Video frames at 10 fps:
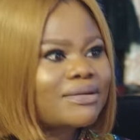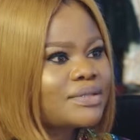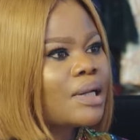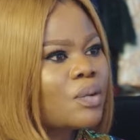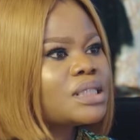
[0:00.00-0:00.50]

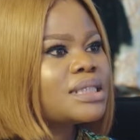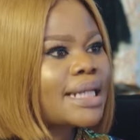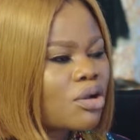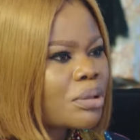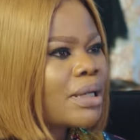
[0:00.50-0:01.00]
after a while, she
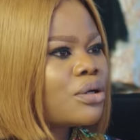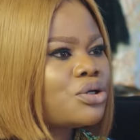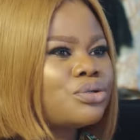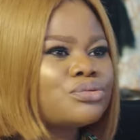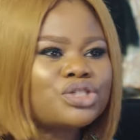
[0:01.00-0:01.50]
started coming back.
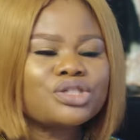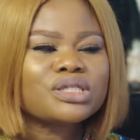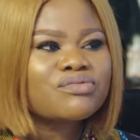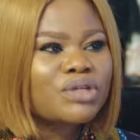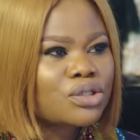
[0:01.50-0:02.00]
You know, she
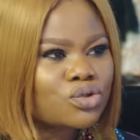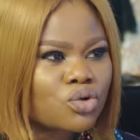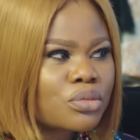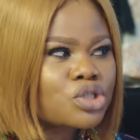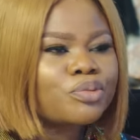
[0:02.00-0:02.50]
doesn't really
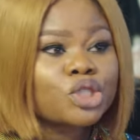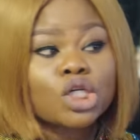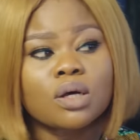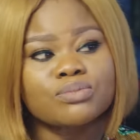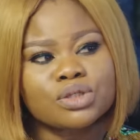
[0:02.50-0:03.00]
so much, but
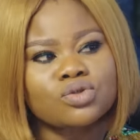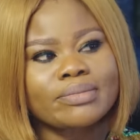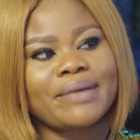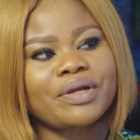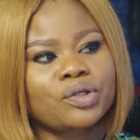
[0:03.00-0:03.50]
she comes
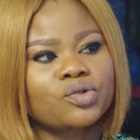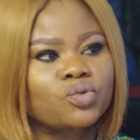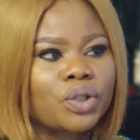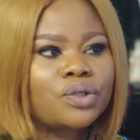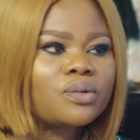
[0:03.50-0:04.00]
into my ready
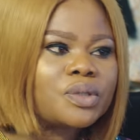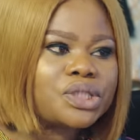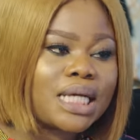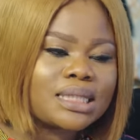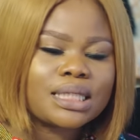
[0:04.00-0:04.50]
to wear when
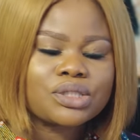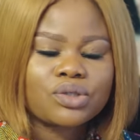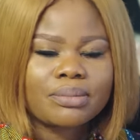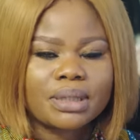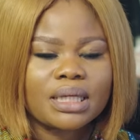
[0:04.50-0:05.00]
she has her
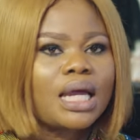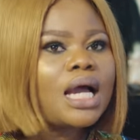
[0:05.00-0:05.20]
strawberry.